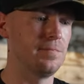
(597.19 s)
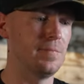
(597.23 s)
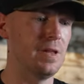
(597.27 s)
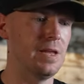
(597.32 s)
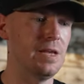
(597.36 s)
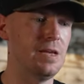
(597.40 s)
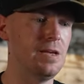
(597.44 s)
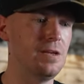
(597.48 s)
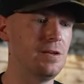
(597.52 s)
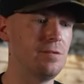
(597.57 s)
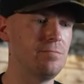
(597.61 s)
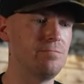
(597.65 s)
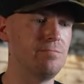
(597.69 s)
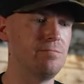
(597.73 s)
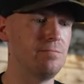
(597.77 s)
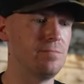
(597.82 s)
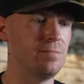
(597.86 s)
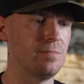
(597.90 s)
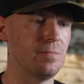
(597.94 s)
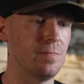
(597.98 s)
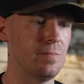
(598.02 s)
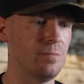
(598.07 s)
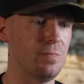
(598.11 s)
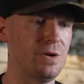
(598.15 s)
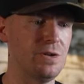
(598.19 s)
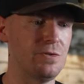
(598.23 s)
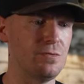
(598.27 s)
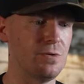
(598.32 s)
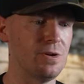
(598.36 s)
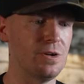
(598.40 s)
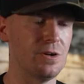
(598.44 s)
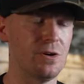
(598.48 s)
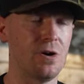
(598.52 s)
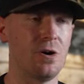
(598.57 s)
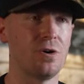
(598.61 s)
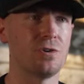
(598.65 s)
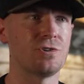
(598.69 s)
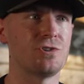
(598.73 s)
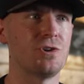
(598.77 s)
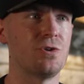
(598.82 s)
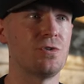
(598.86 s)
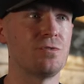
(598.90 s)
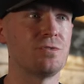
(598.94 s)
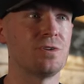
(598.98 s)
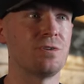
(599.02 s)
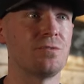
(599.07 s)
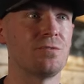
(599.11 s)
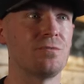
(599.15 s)
he, between car
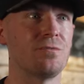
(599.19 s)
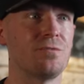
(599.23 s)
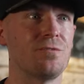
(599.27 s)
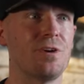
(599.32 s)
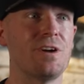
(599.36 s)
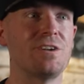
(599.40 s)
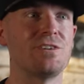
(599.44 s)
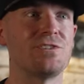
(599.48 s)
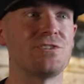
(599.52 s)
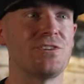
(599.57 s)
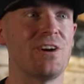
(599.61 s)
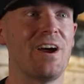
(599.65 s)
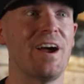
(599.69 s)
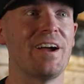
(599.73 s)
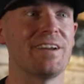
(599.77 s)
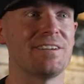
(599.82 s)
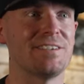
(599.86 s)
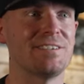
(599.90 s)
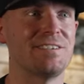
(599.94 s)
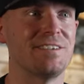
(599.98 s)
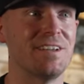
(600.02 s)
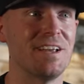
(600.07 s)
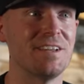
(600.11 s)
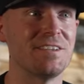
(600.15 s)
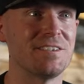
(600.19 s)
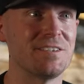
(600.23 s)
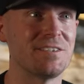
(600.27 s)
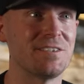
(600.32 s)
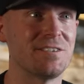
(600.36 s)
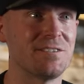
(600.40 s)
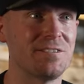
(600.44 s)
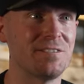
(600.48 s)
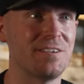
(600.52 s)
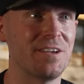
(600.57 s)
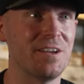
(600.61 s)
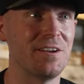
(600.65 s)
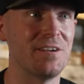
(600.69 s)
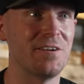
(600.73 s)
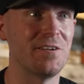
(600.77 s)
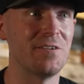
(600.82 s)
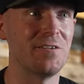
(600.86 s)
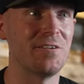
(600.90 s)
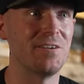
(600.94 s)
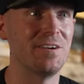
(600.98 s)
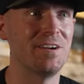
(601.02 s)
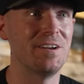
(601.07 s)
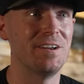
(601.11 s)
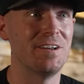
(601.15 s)
shows and racetracks, that's,
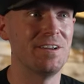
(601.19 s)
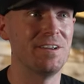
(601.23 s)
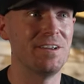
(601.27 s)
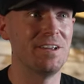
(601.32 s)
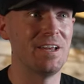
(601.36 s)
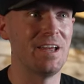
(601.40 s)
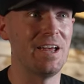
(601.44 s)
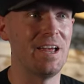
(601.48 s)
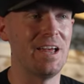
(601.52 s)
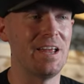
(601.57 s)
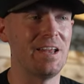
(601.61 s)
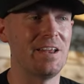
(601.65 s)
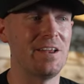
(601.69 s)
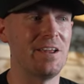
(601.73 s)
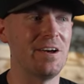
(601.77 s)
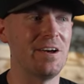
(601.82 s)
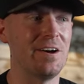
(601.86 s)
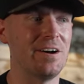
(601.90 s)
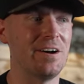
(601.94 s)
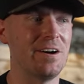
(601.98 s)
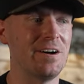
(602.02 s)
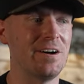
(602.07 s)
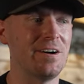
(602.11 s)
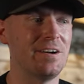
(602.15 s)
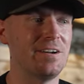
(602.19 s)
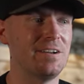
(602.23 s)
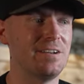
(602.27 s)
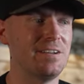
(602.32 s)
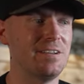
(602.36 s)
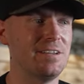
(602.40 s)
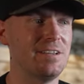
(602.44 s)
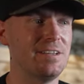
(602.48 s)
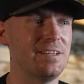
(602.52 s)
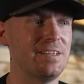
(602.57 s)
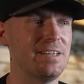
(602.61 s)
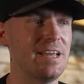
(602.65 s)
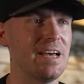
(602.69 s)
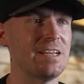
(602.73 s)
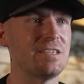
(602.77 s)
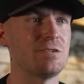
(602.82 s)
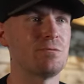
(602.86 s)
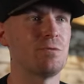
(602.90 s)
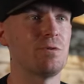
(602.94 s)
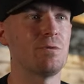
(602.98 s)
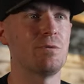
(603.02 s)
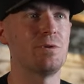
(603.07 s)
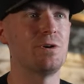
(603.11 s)
and that's where